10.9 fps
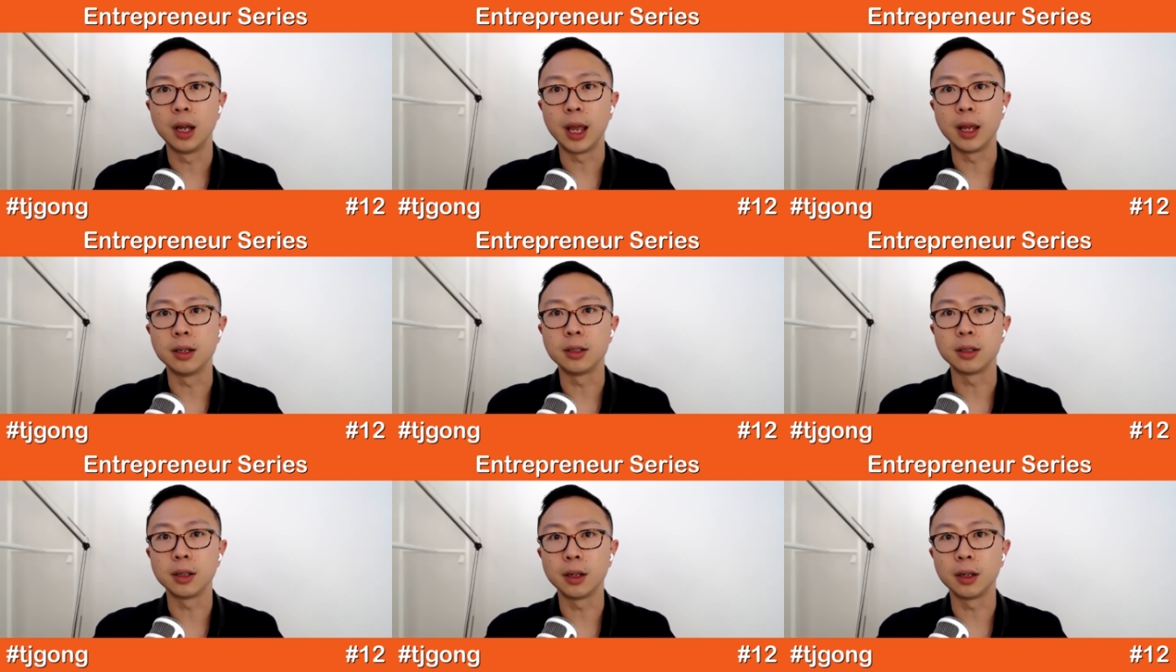And
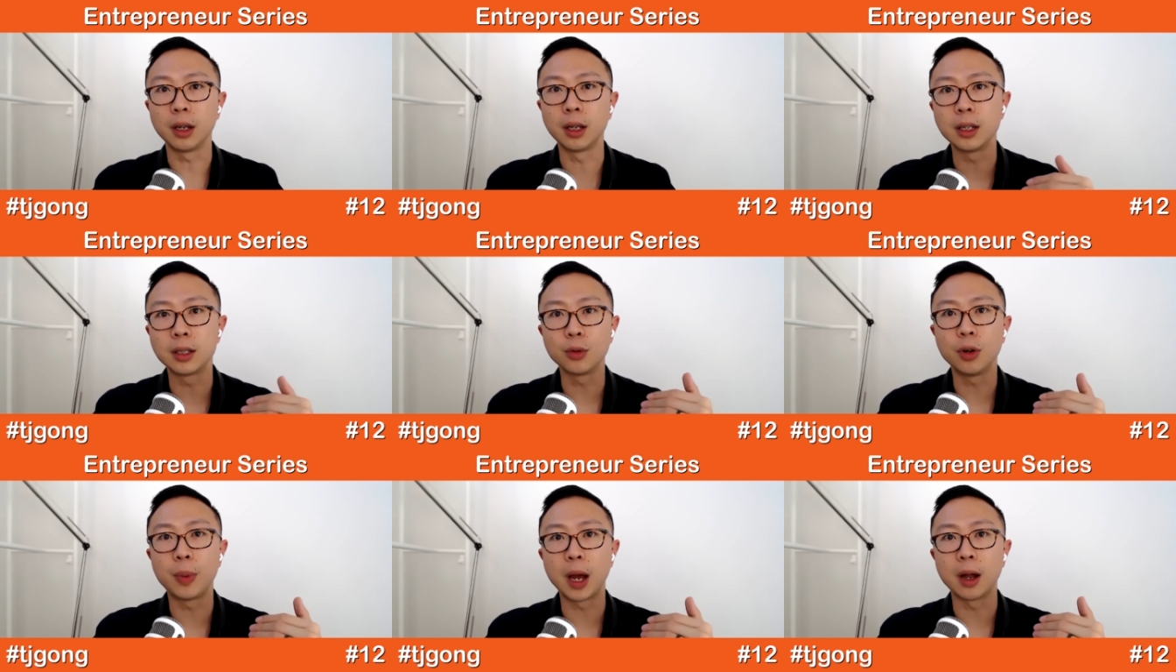it's all
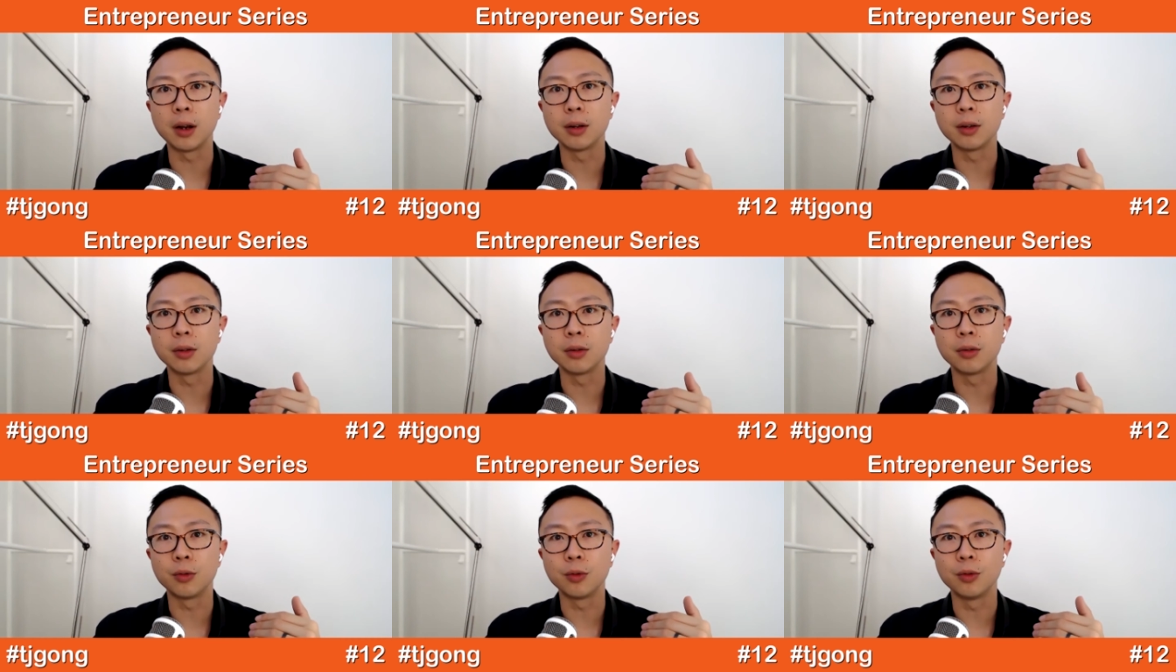about
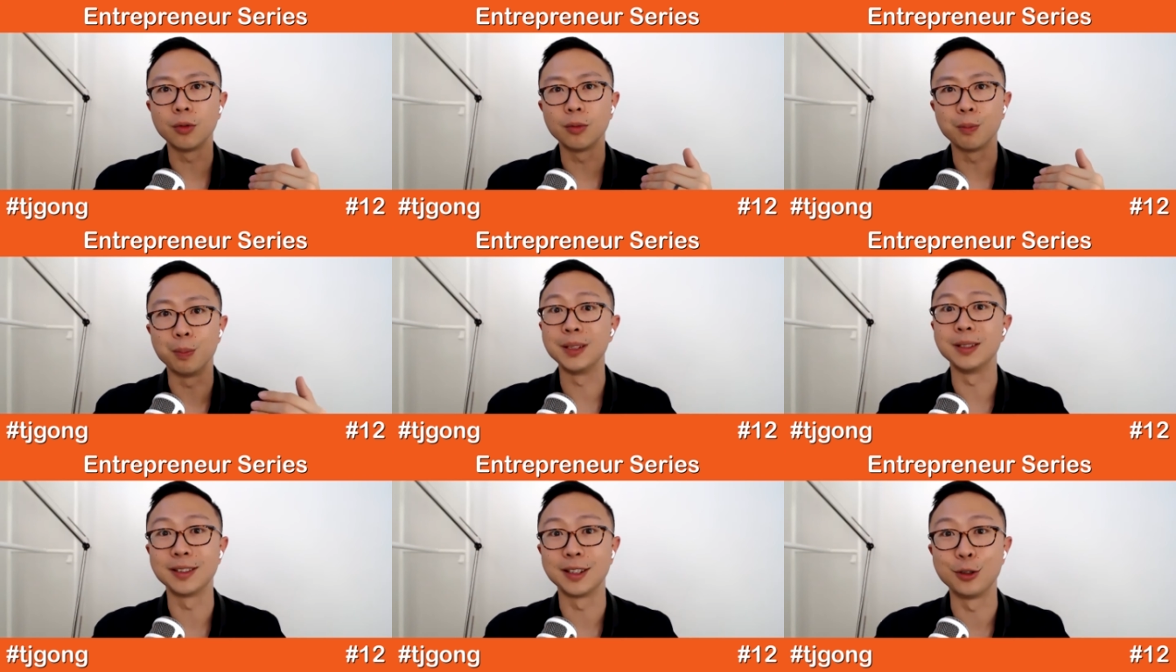
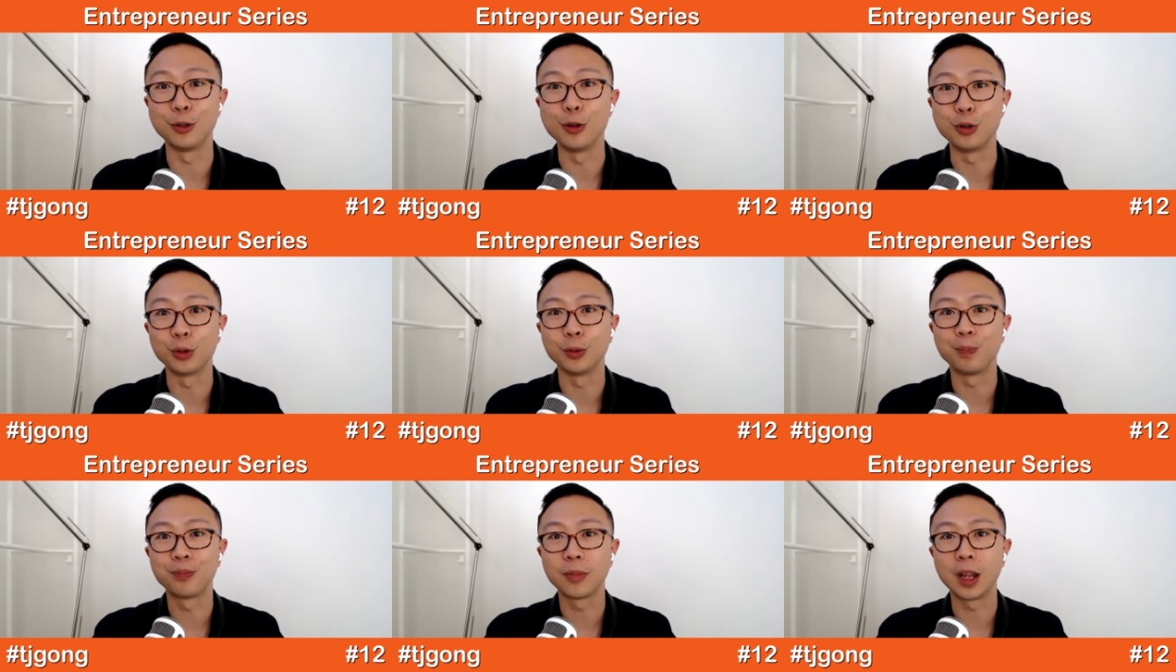business as usual.
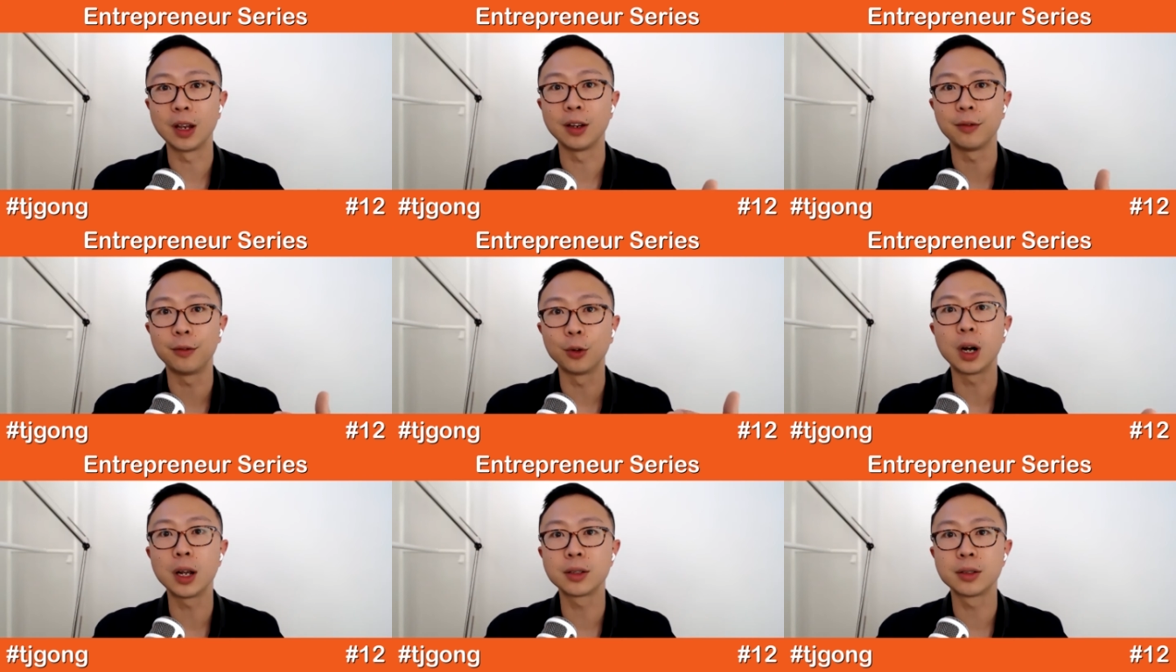And then for
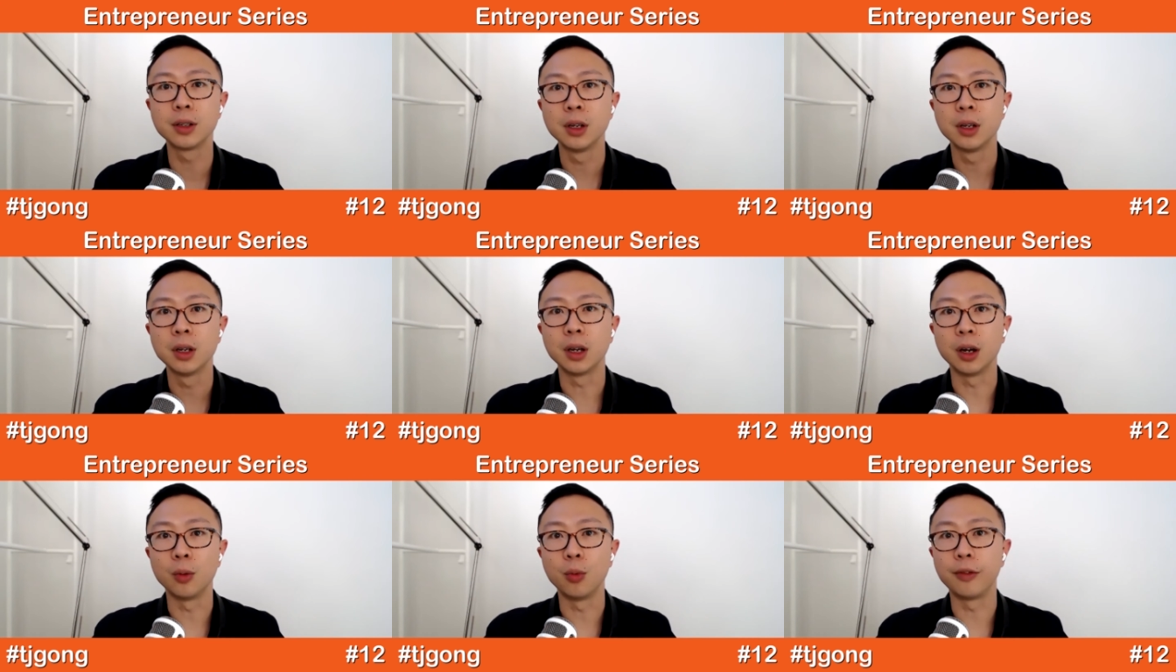us,
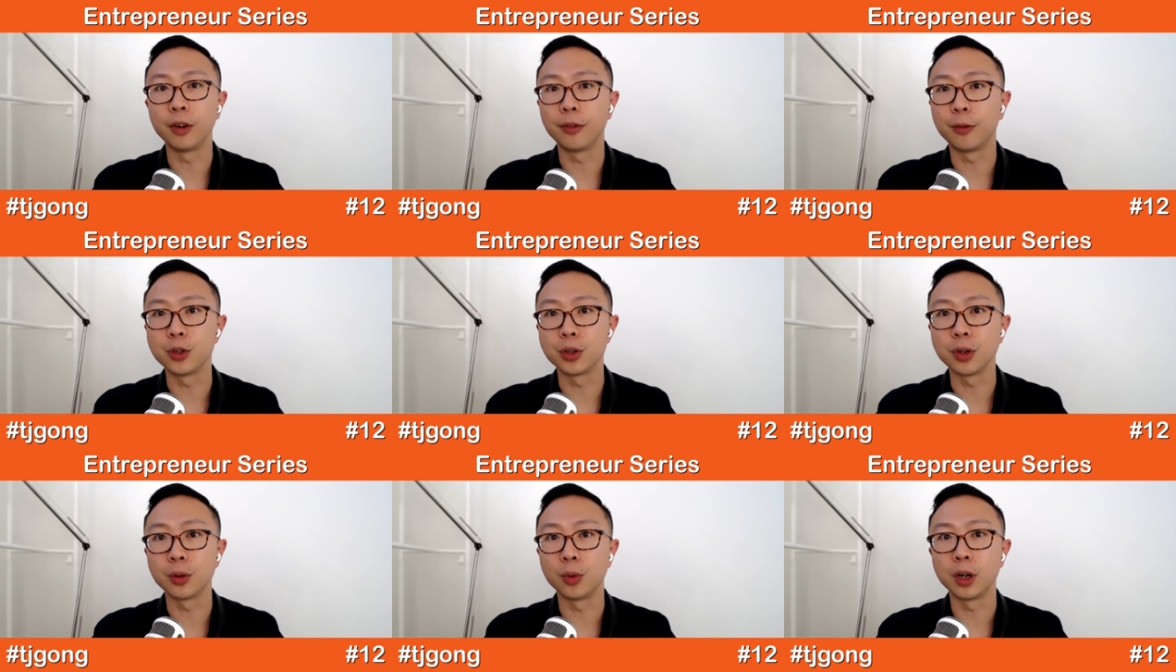we're very
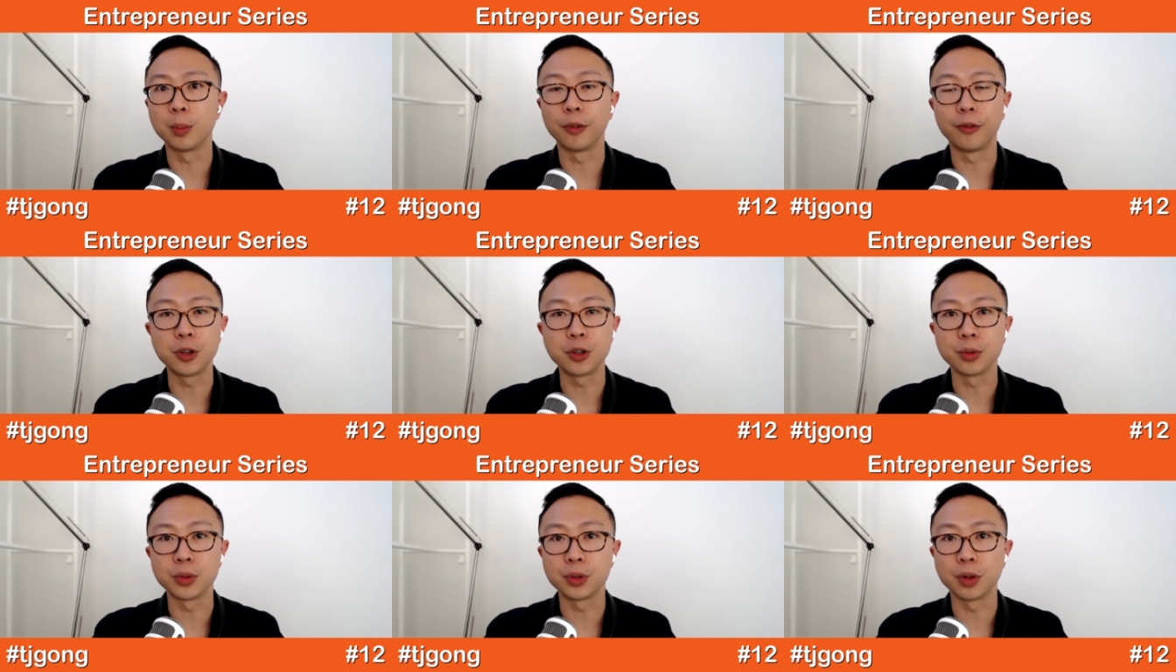fortunate. We're in a
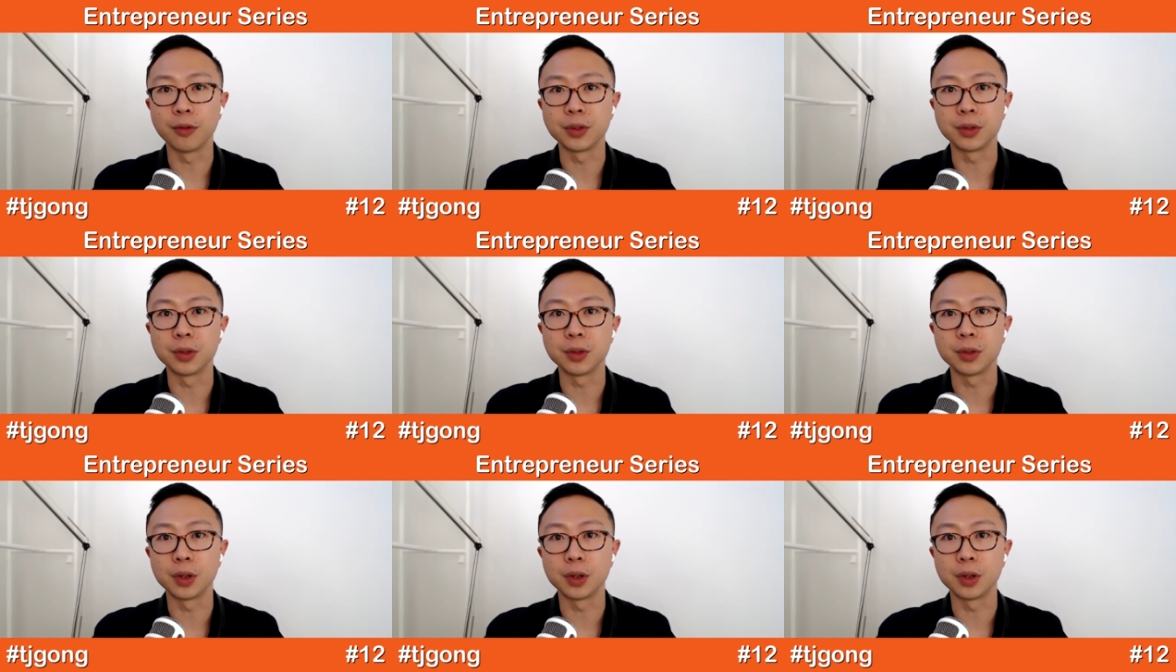professional services.